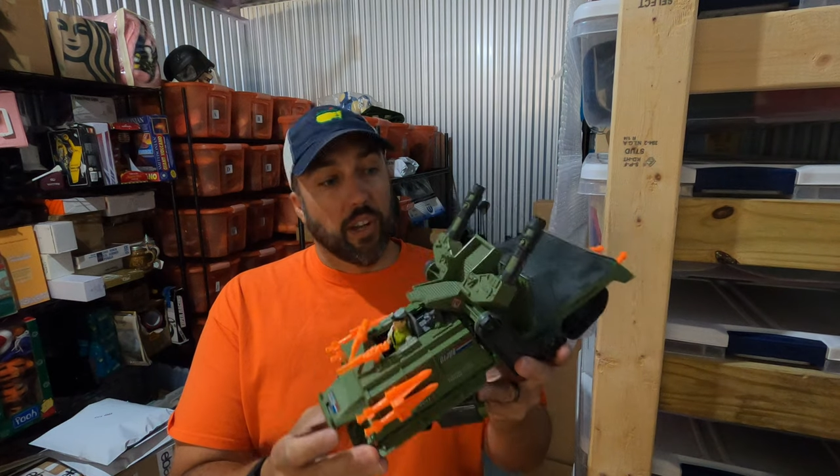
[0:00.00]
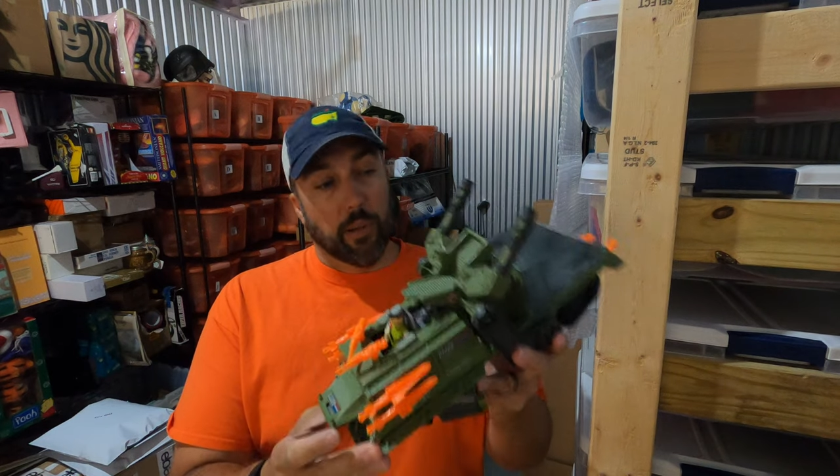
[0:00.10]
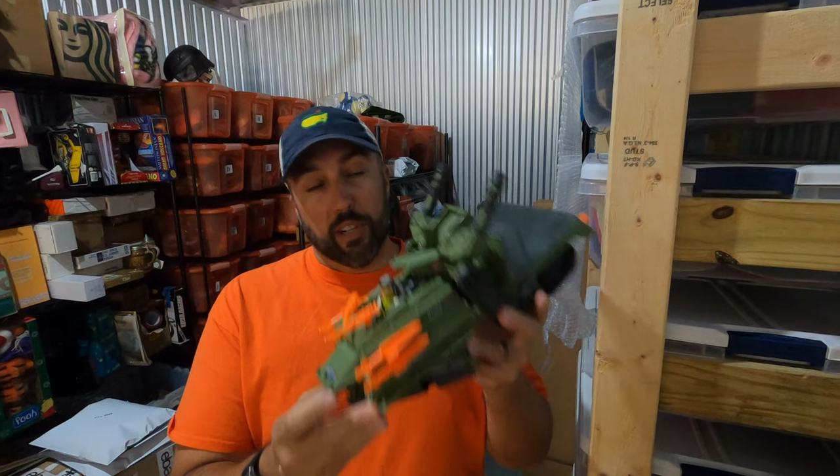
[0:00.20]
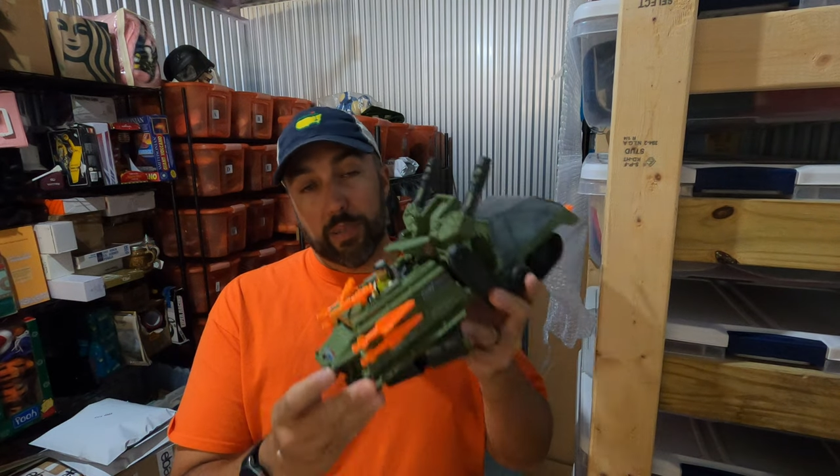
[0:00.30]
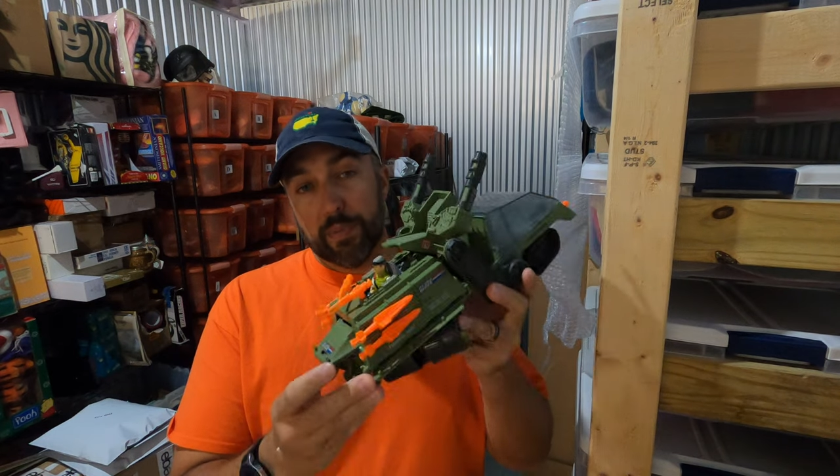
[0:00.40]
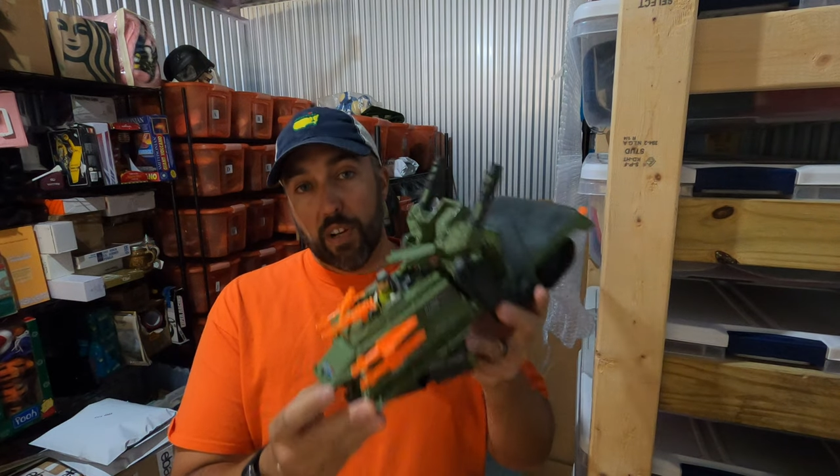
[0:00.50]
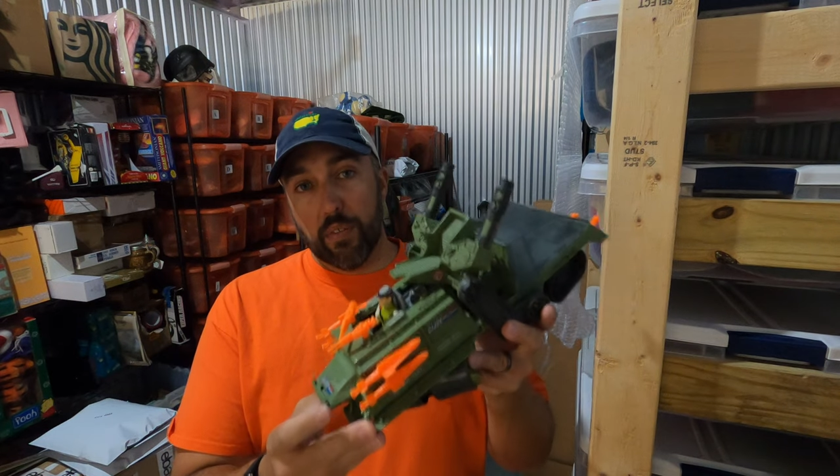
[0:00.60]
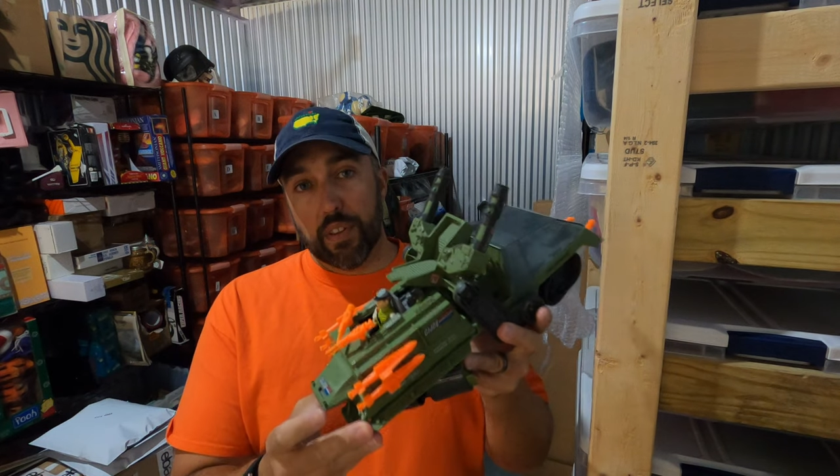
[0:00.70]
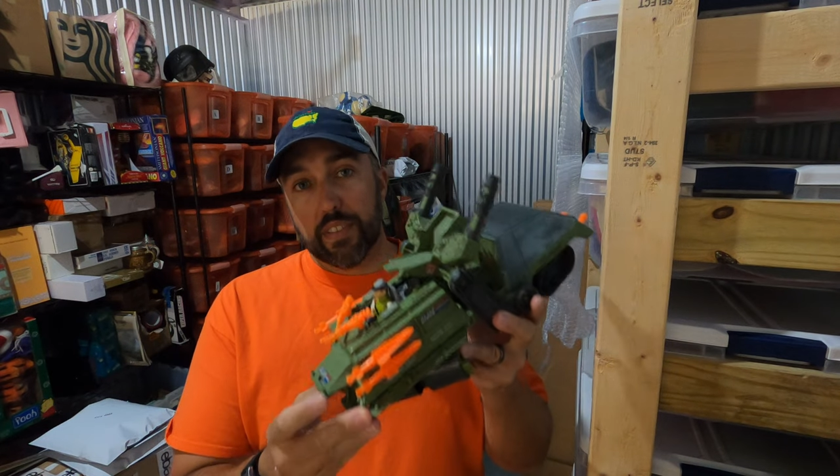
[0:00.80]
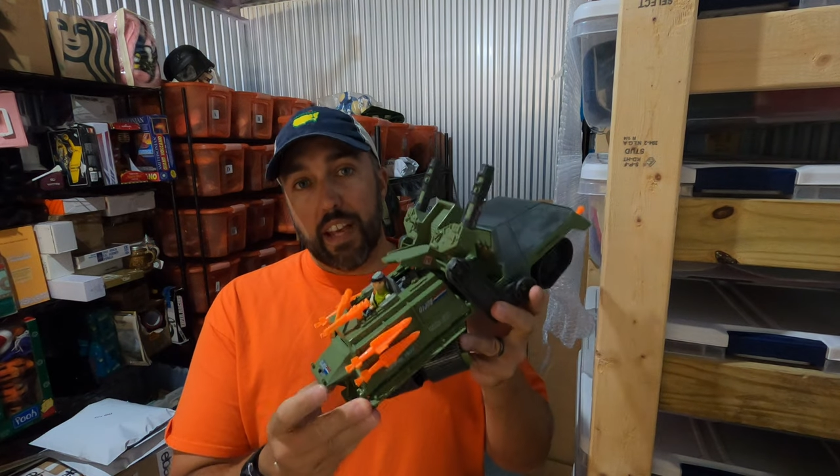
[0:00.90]
puts me over
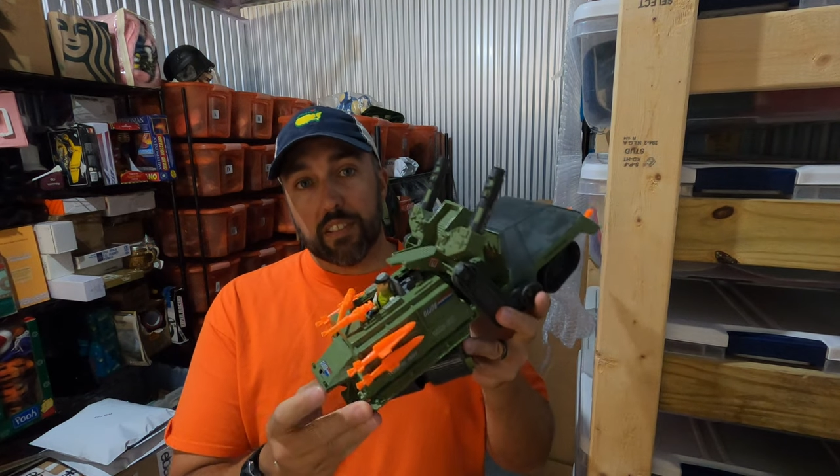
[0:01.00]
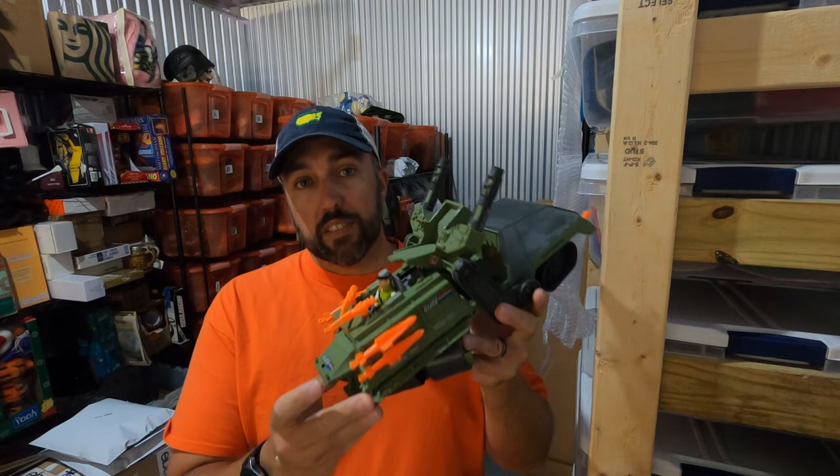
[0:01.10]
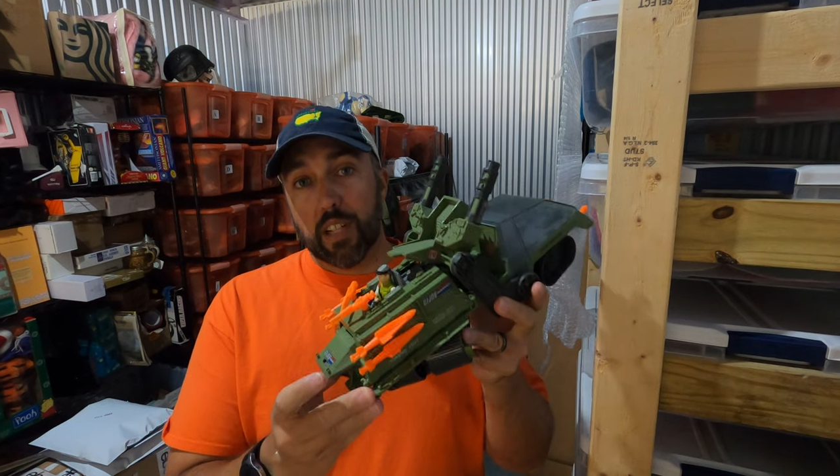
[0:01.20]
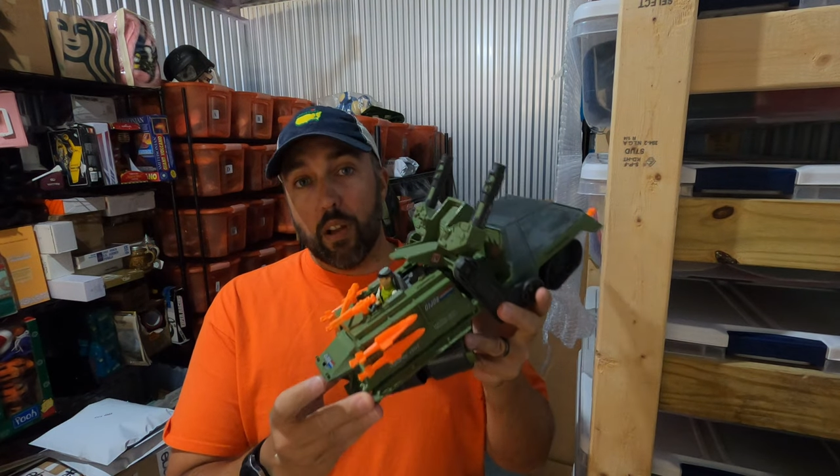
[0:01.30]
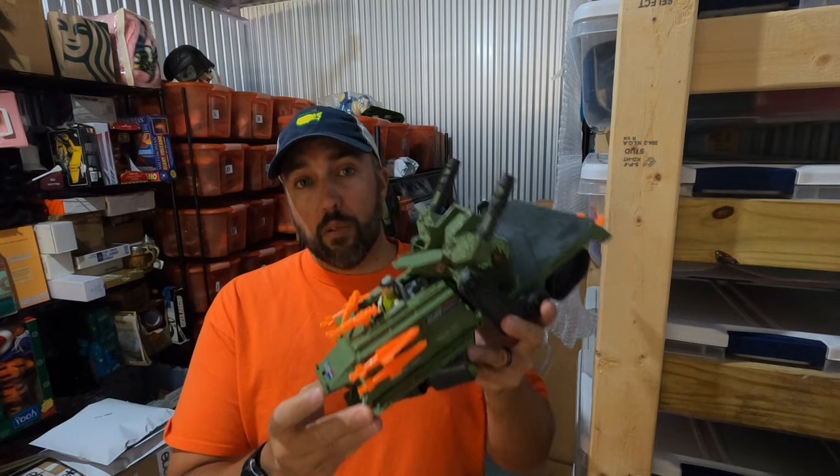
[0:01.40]
the thousand dollar